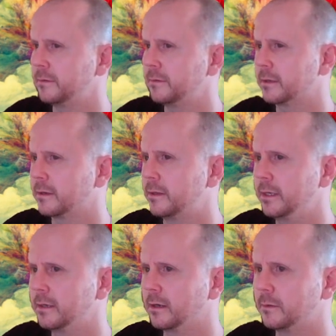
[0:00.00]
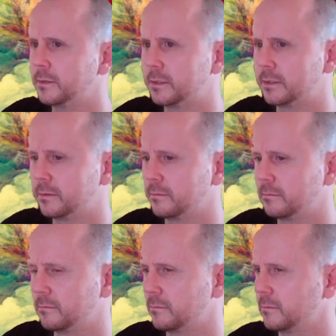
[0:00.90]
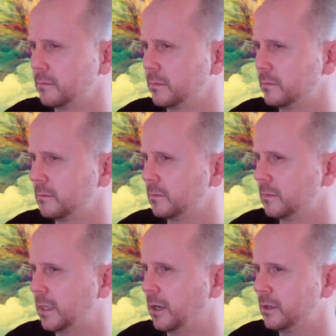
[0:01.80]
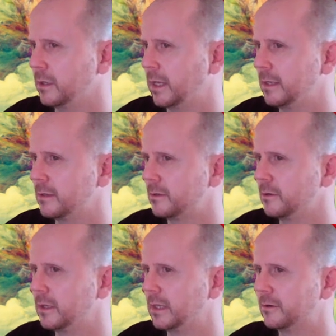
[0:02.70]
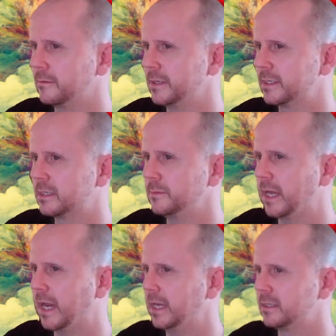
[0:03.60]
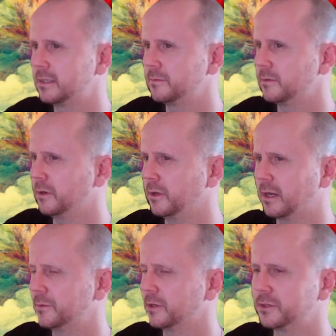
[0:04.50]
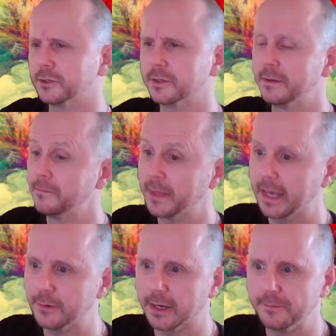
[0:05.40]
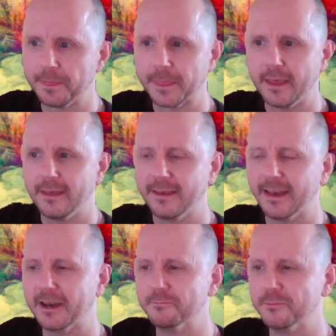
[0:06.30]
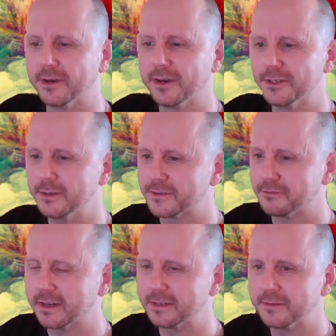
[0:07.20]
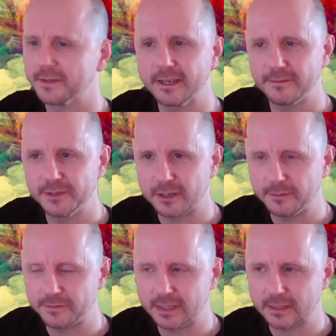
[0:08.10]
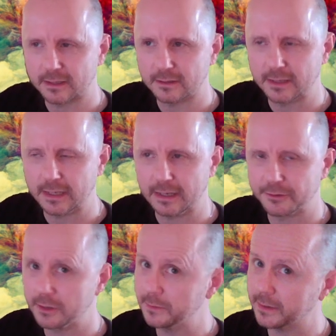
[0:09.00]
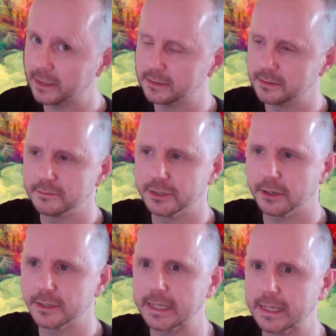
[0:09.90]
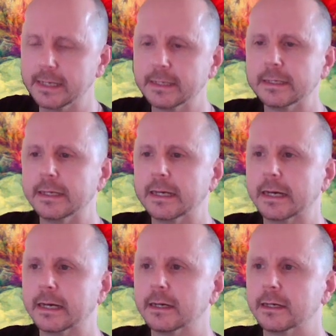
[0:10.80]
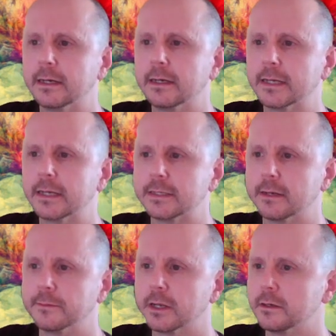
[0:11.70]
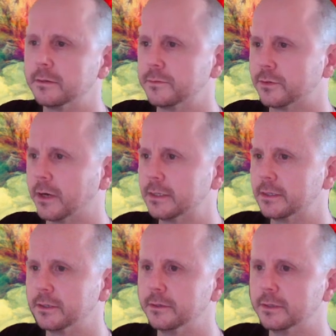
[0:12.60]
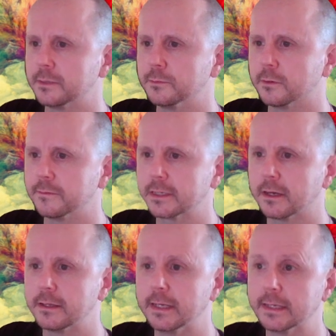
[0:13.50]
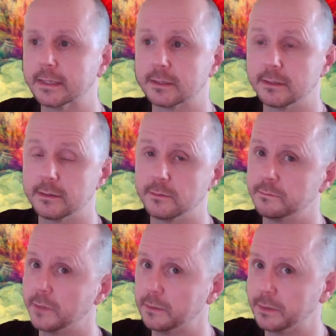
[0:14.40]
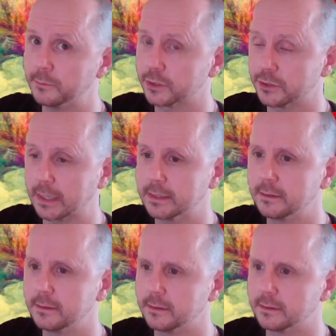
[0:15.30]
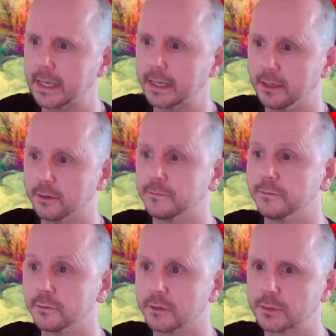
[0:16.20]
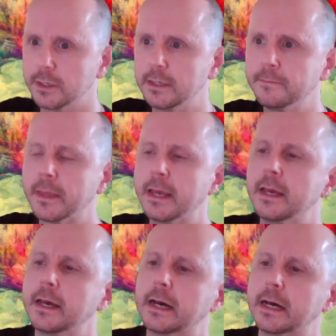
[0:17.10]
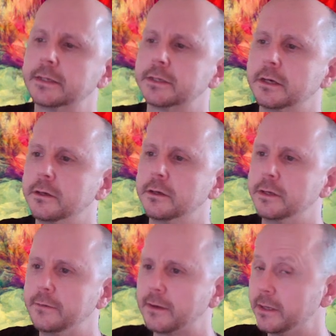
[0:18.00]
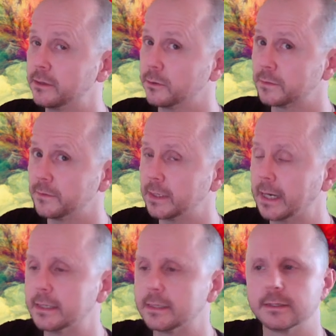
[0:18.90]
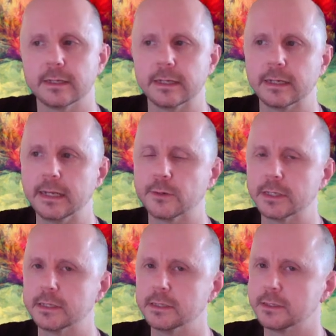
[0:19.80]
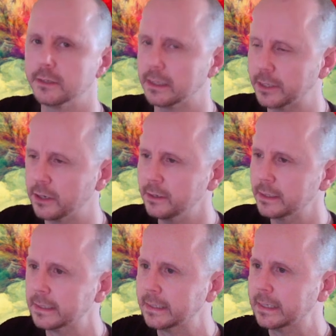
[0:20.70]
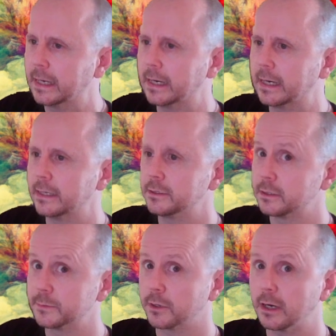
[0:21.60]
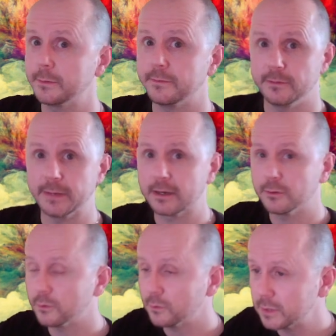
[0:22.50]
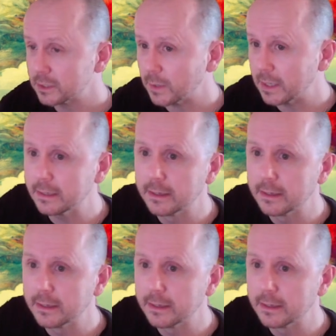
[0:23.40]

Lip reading: In fact, I think I was calculating the 3rd letter of this to be H earlier. I'm not sure. Anyway, I do have to run. Thank you for joining me for this little 3-part show today. As I said, I'm going to try to do some more of these kind of things a bit more structured than taking on a full crossword. So if you have any thoughts for that, any questions, do let me know. Do subscribe if you've made it all this way.